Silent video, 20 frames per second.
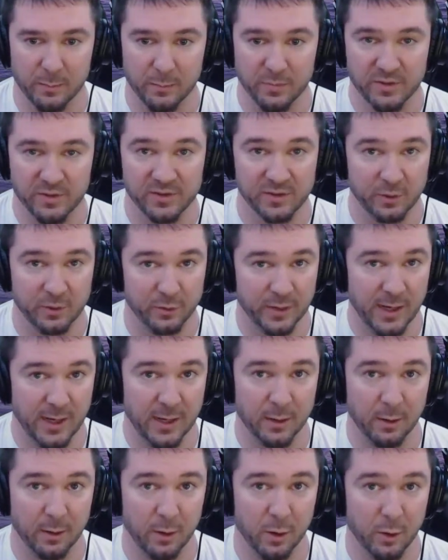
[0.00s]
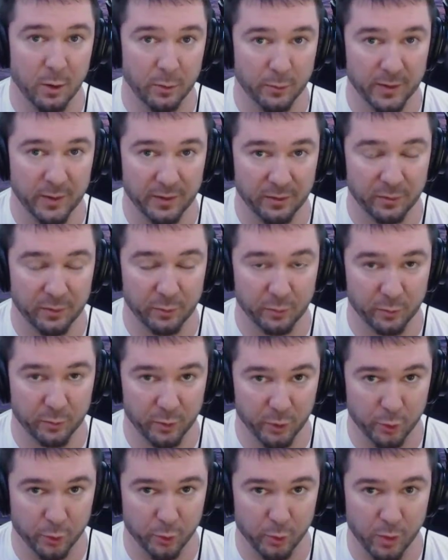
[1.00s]
Still not all the way
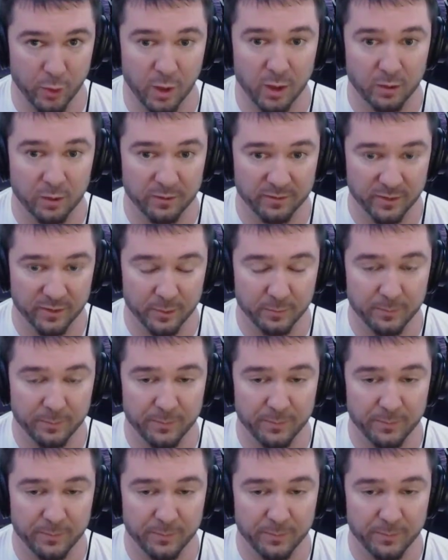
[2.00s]
through all of them.